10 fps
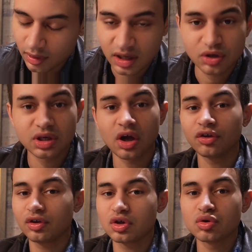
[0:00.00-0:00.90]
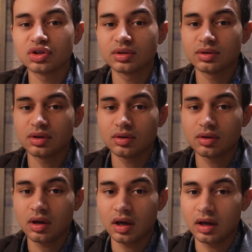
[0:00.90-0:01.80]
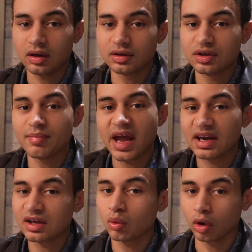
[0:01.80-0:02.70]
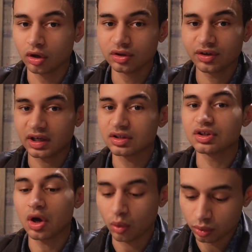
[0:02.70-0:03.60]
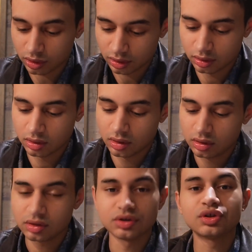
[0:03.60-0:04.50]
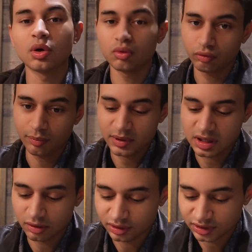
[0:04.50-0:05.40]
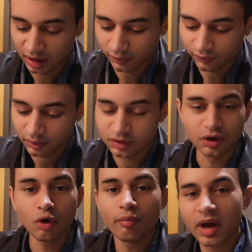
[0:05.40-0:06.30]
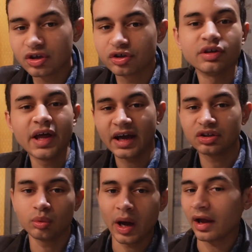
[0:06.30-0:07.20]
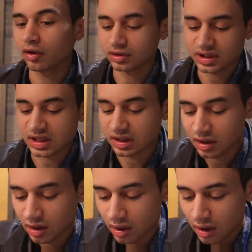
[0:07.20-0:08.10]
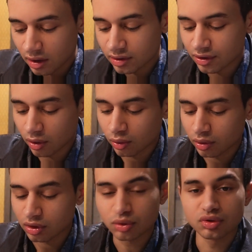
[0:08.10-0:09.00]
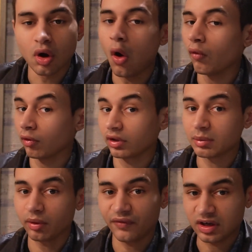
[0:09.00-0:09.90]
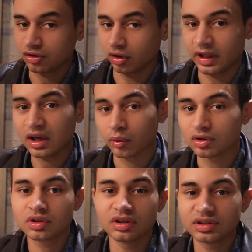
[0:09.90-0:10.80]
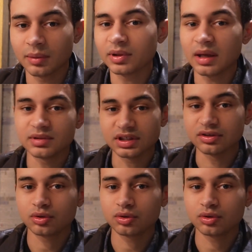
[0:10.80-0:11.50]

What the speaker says: And you can also use demanding words like don't repeat yourself, don't mention X, Y, or Z. Don't use overly professional language, because sometimes these